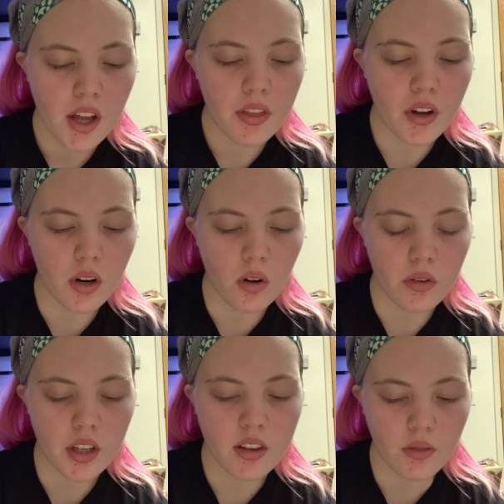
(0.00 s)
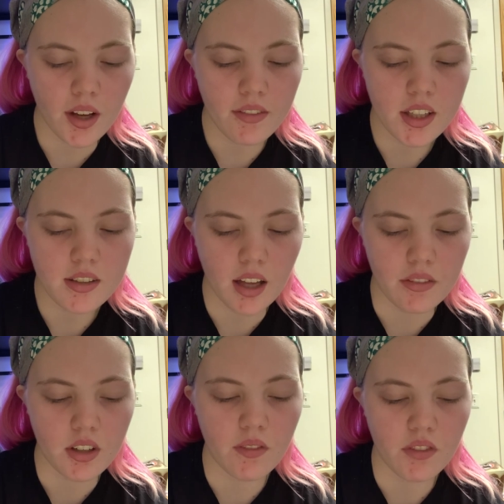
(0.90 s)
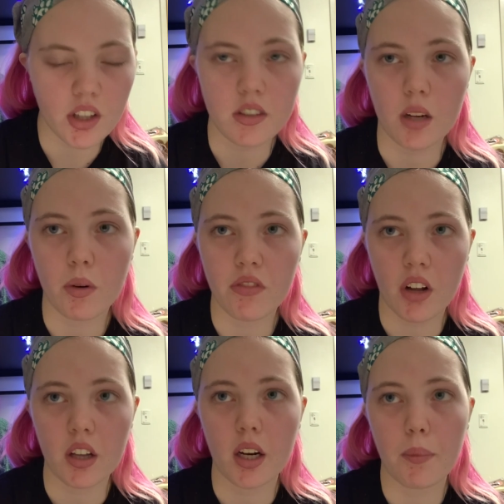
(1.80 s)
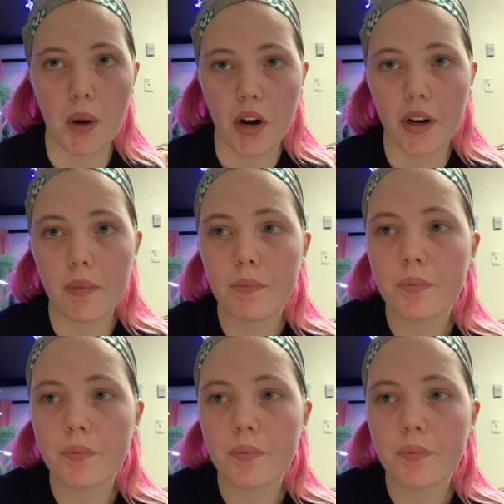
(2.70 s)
There are only 3 of us left and it feels like we're falling apart.